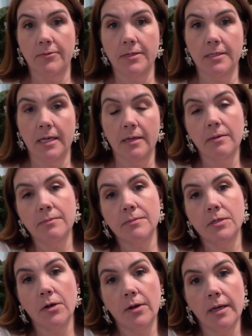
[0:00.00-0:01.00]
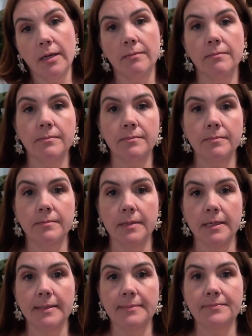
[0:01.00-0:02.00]
have to say, oh, sorry,
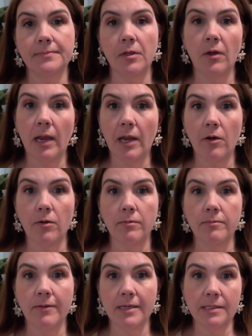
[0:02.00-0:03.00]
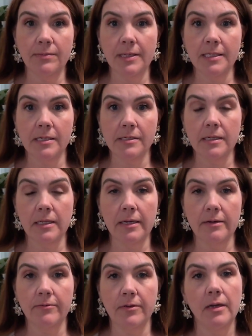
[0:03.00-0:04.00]
you got to go find someplace else to
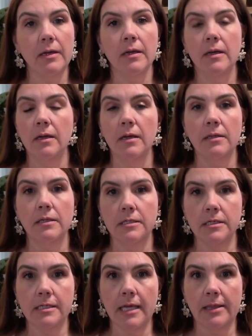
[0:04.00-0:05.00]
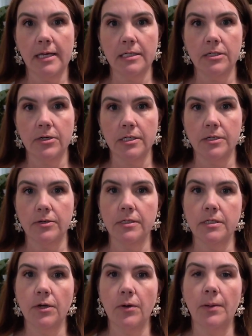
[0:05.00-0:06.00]
live. Let's just add that stress to it.
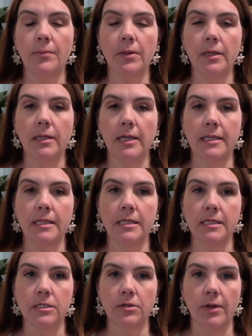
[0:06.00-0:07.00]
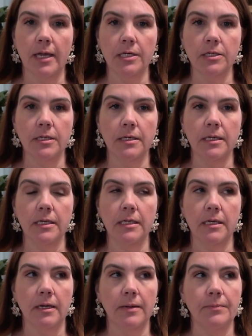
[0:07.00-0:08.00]
So I'm really glad that this location
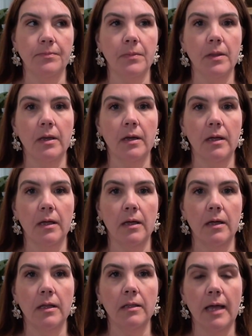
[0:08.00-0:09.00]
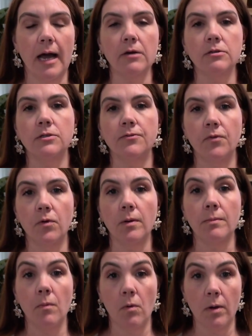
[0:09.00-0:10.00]
allows for
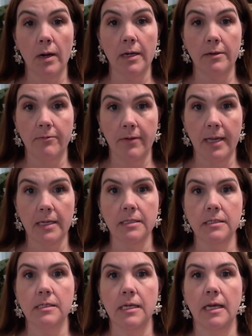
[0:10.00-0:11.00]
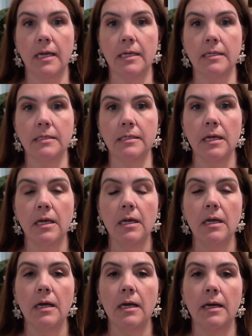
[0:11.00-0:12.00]
more advanced and
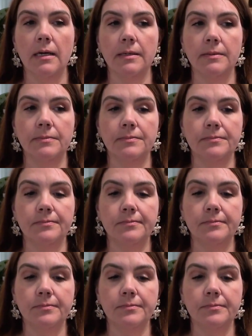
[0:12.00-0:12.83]
um,